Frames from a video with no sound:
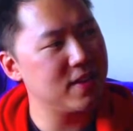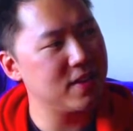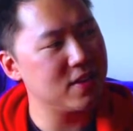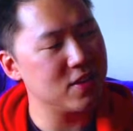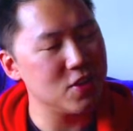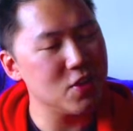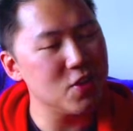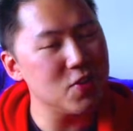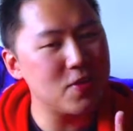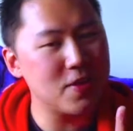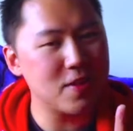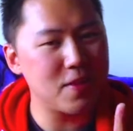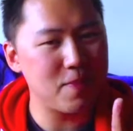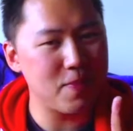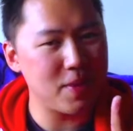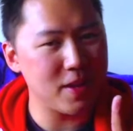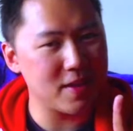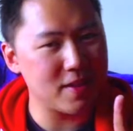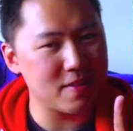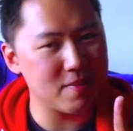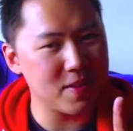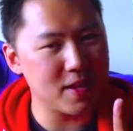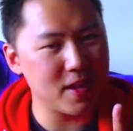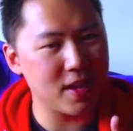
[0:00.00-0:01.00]
Used to
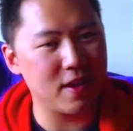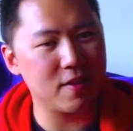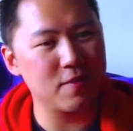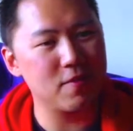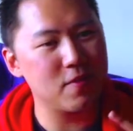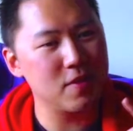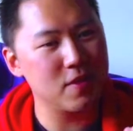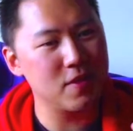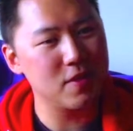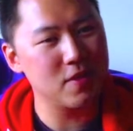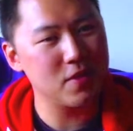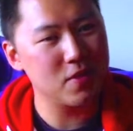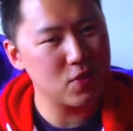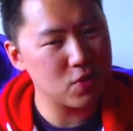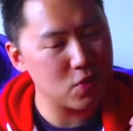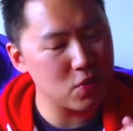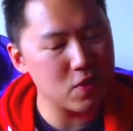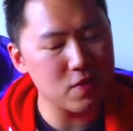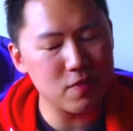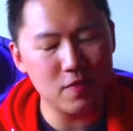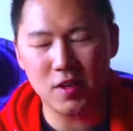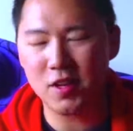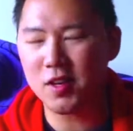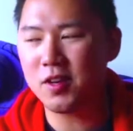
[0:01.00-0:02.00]
piss me off.
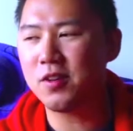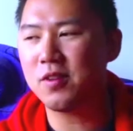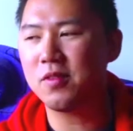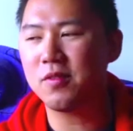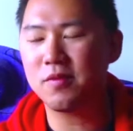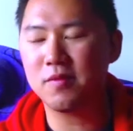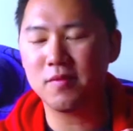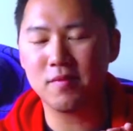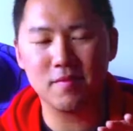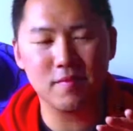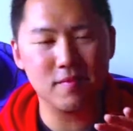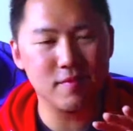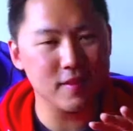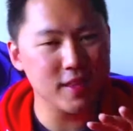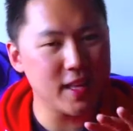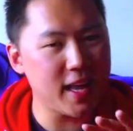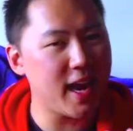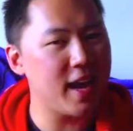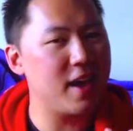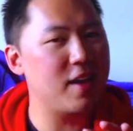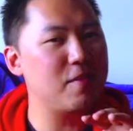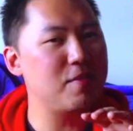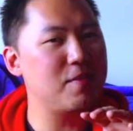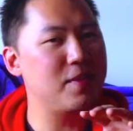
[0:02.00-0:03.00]
Sort of do
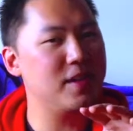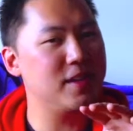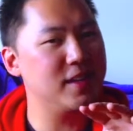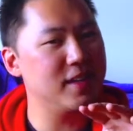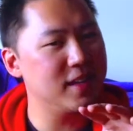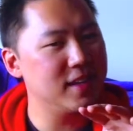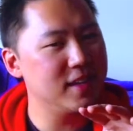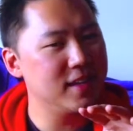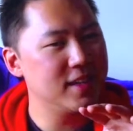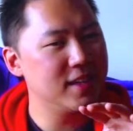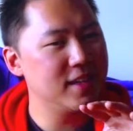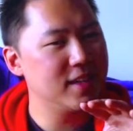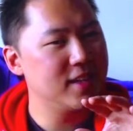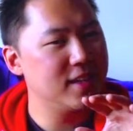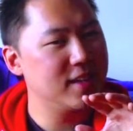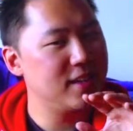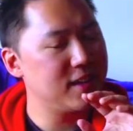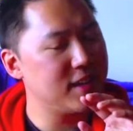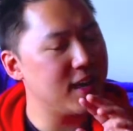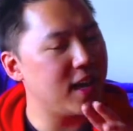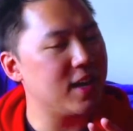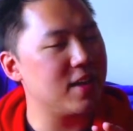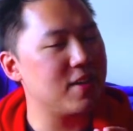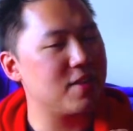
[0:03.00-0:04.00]
now, but
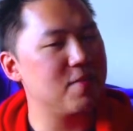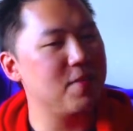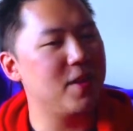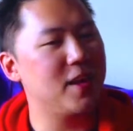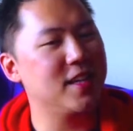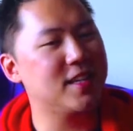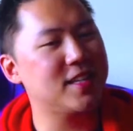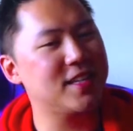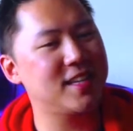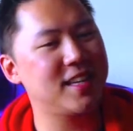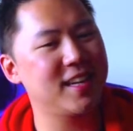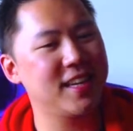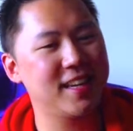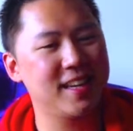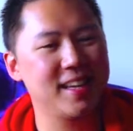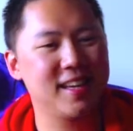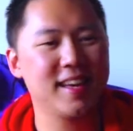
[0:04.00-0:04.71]
not as much.